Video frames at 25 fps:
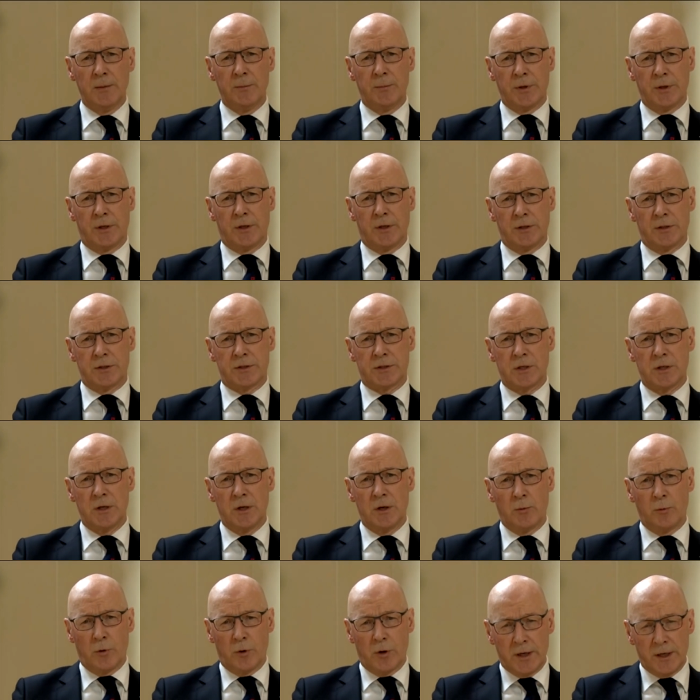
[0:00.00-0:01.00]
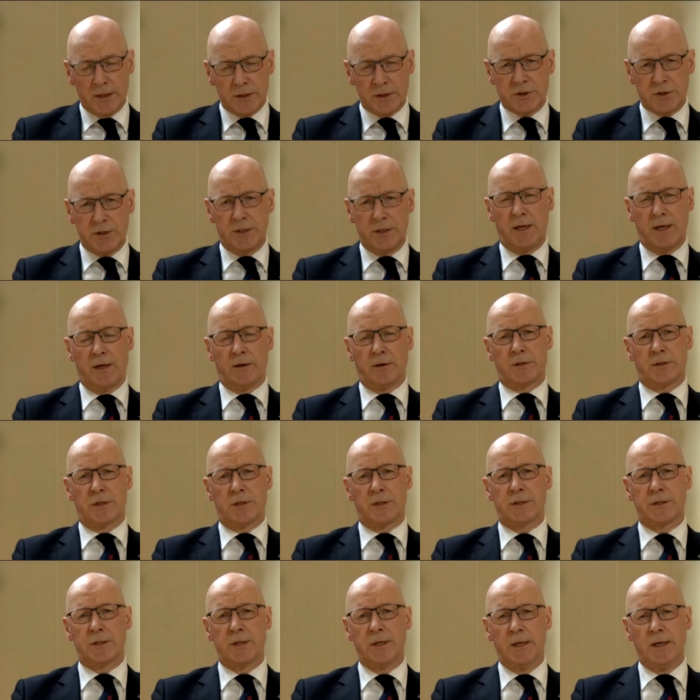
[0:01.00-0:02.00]
because what history tells
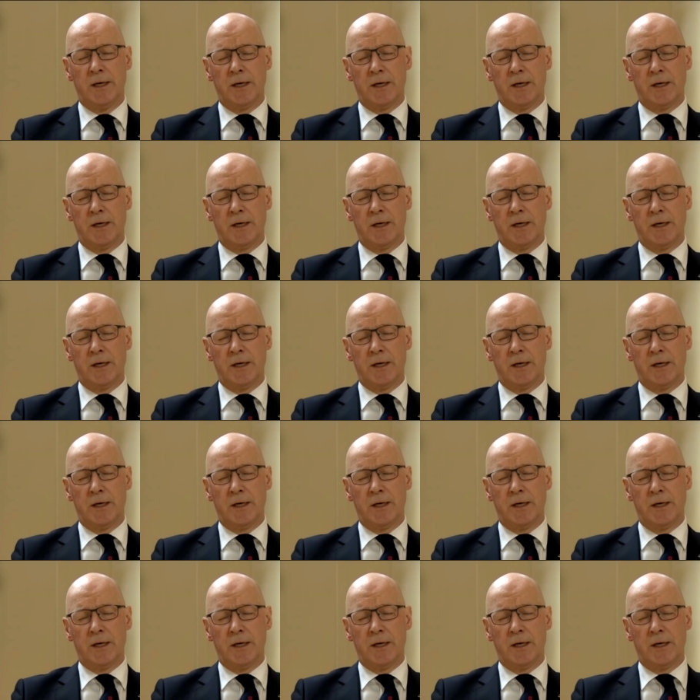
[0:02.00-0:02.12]
us